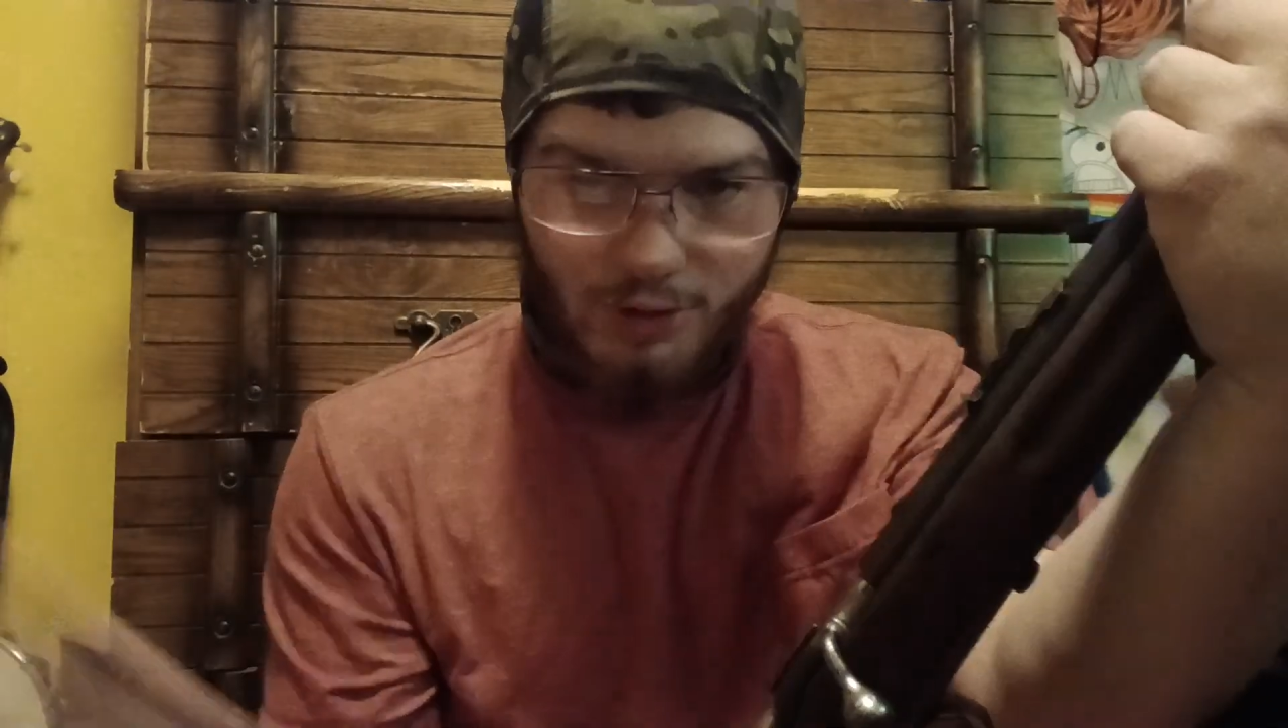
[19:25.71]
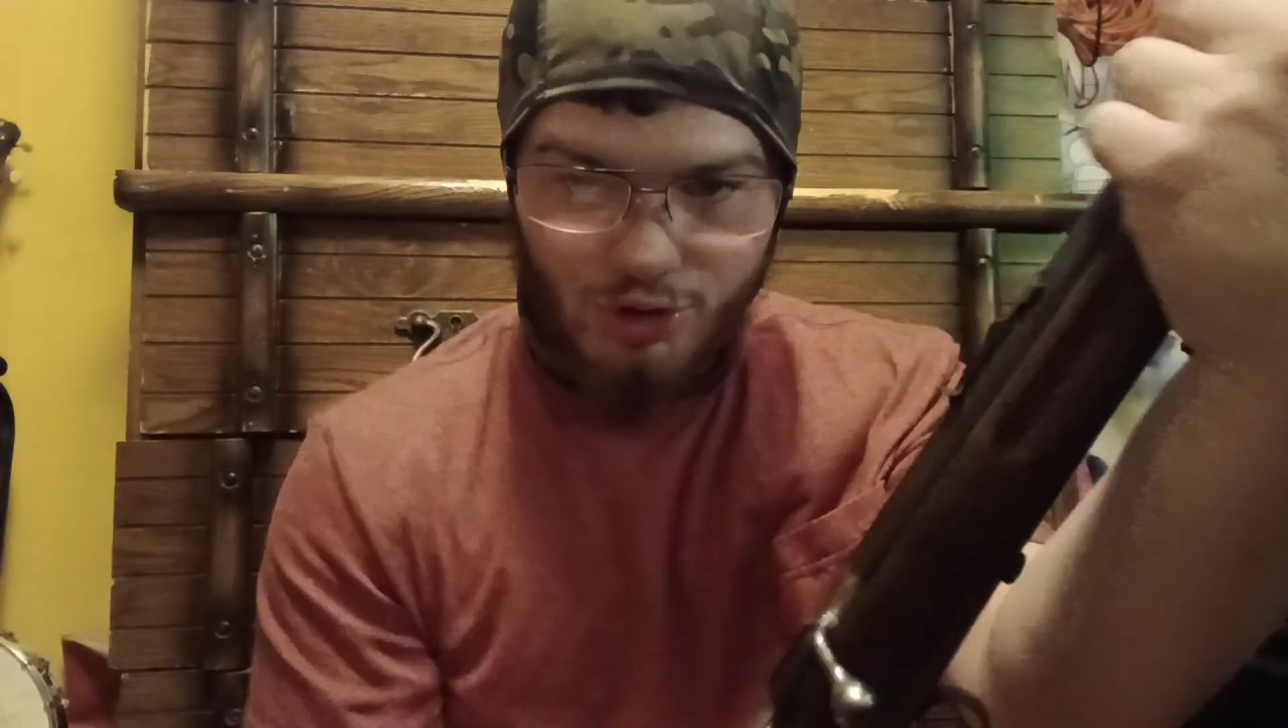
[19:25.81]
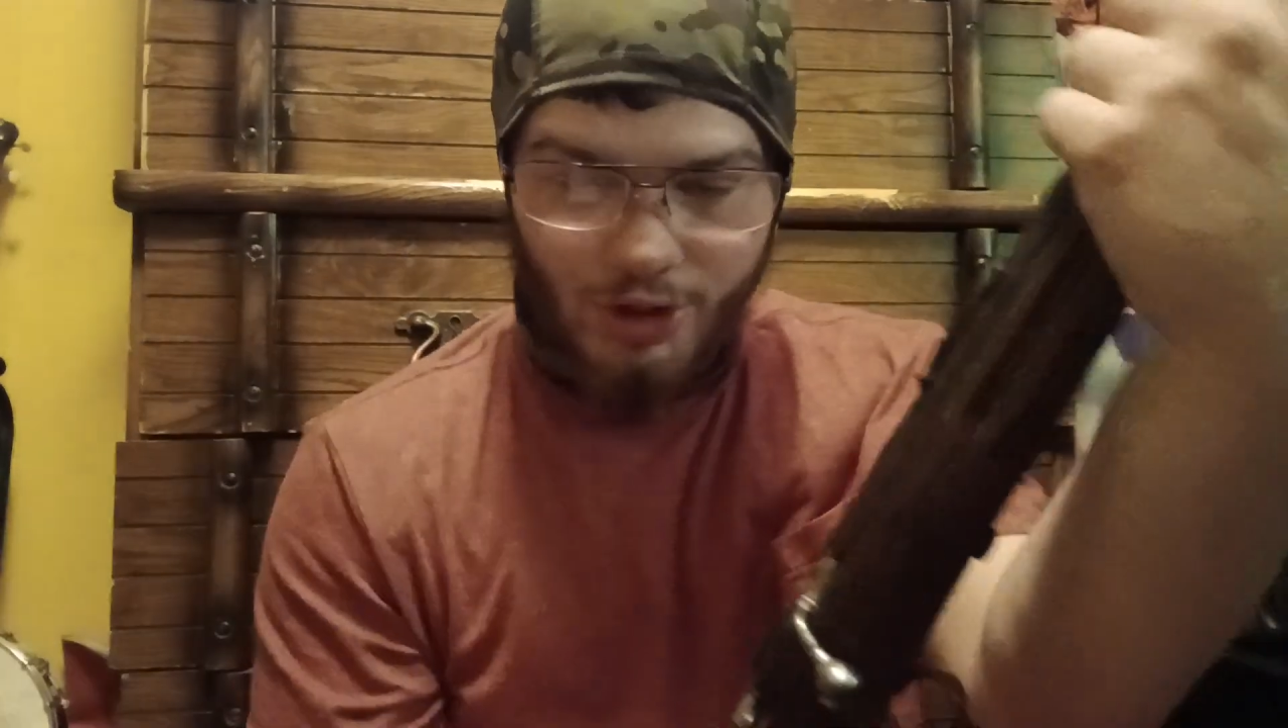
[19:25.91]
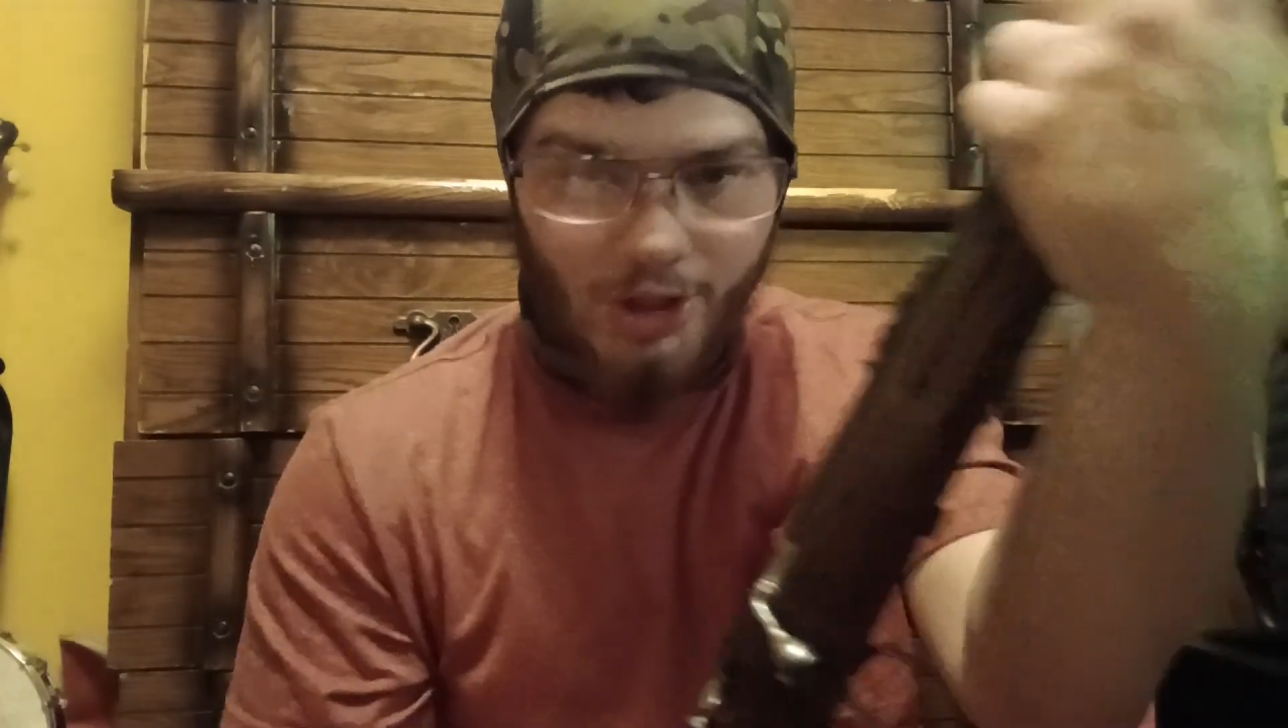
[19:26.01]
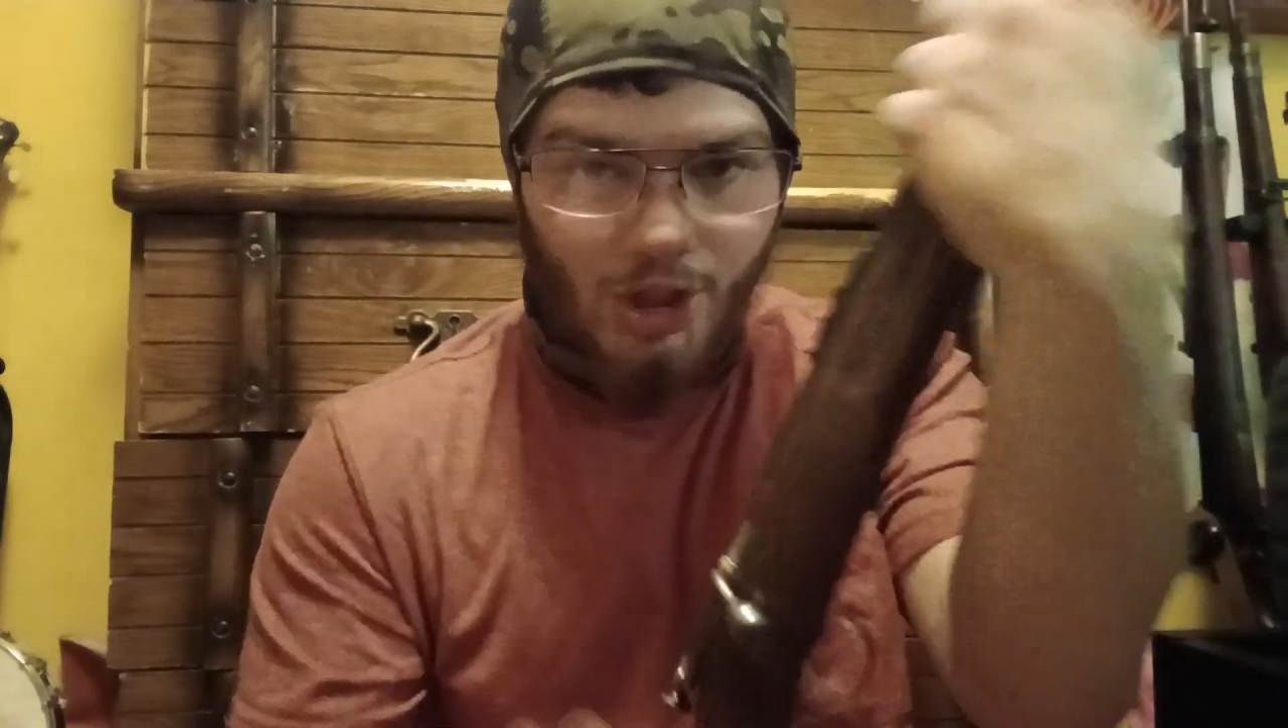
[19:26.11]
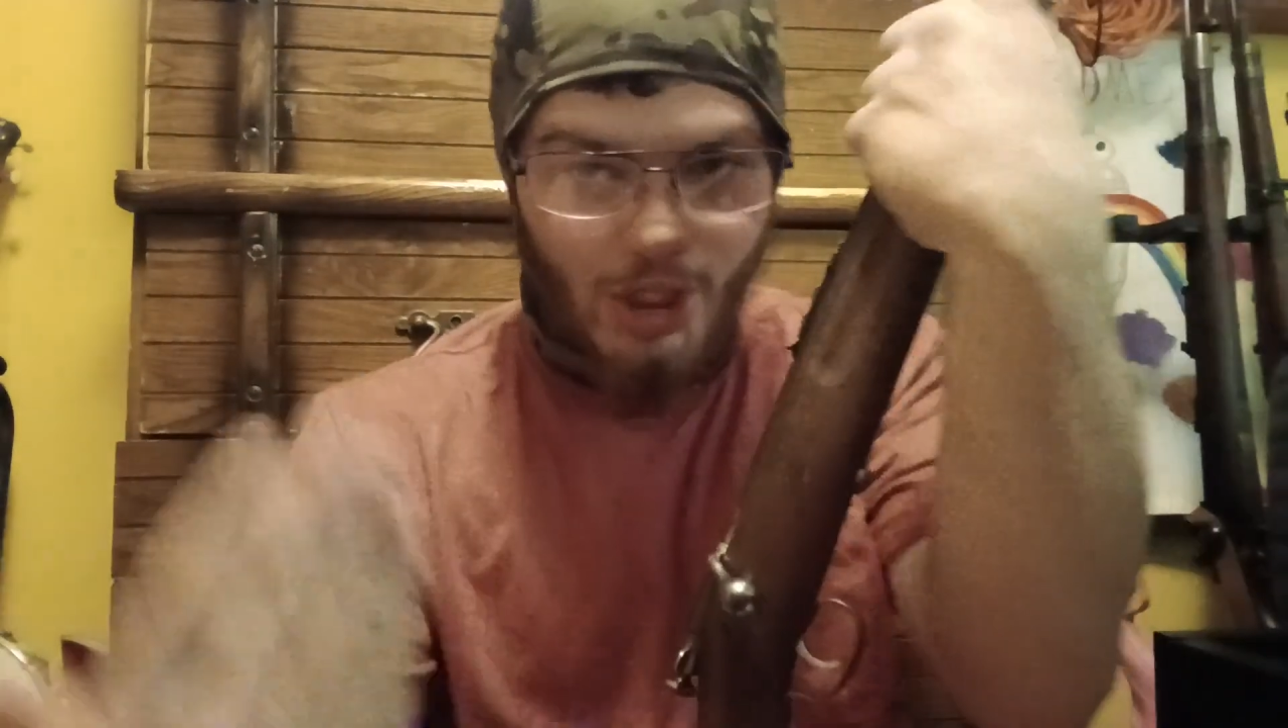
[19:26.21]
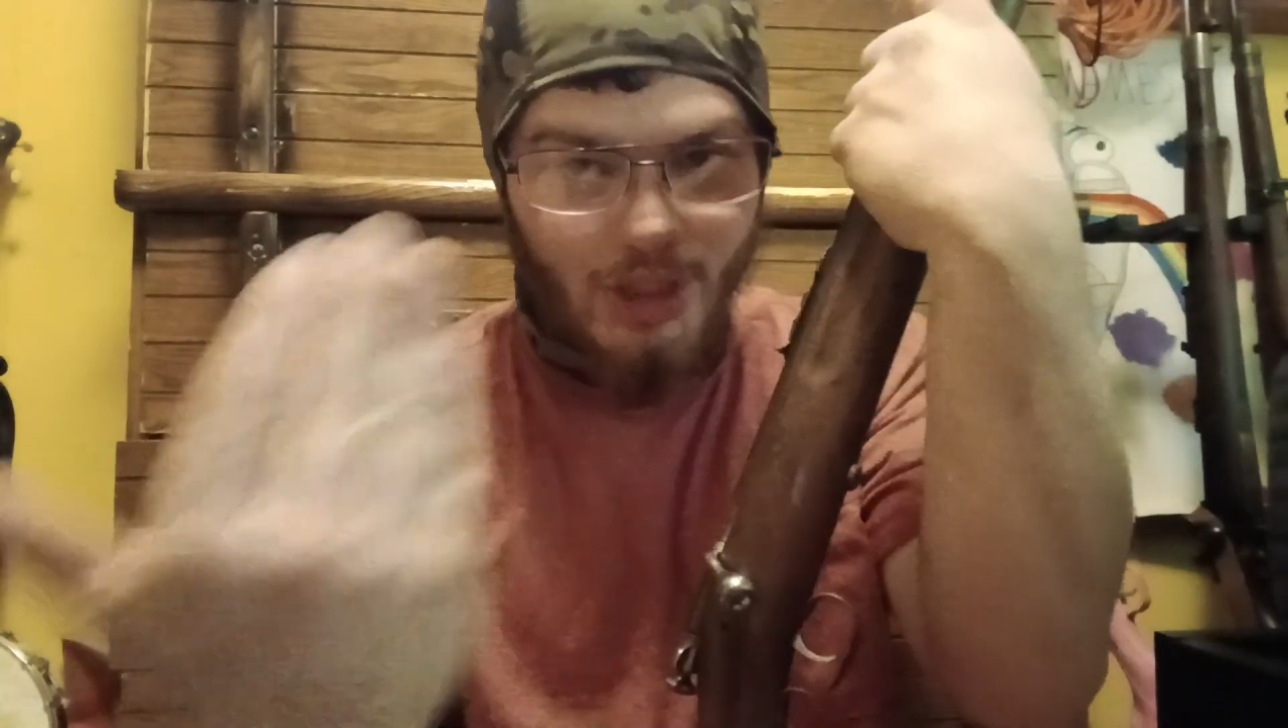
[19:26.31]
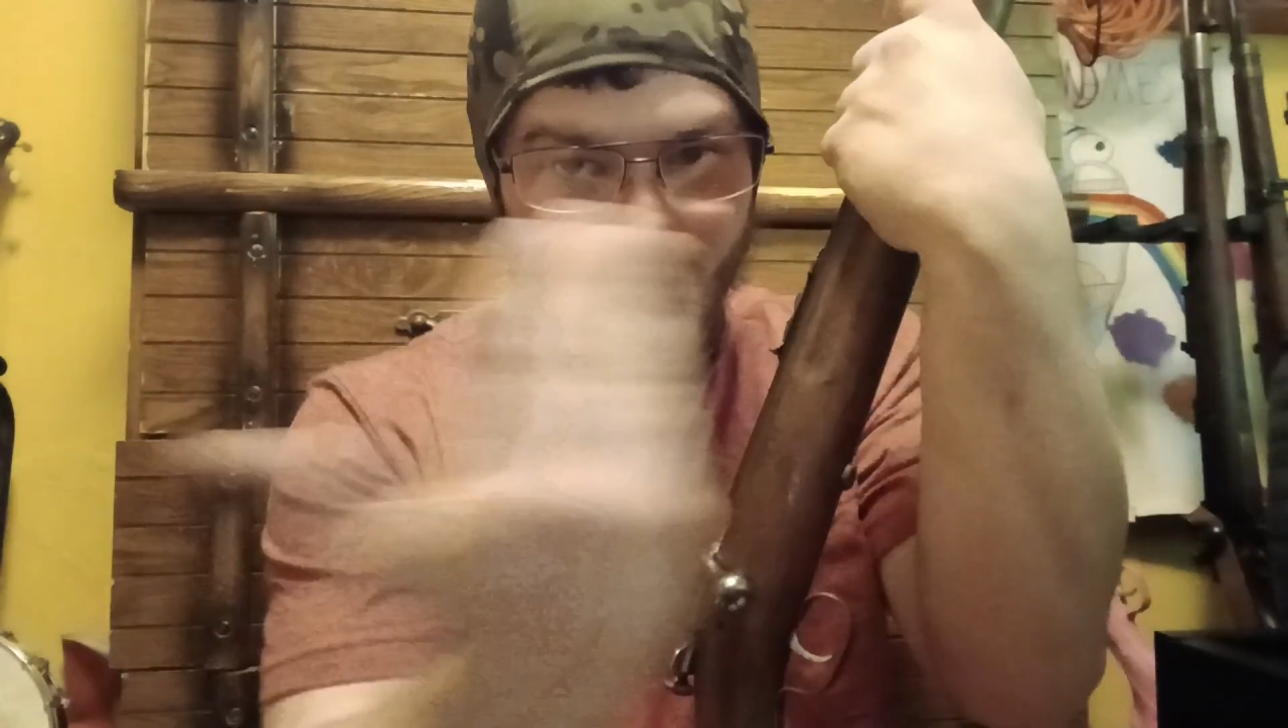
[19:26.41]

trigger, and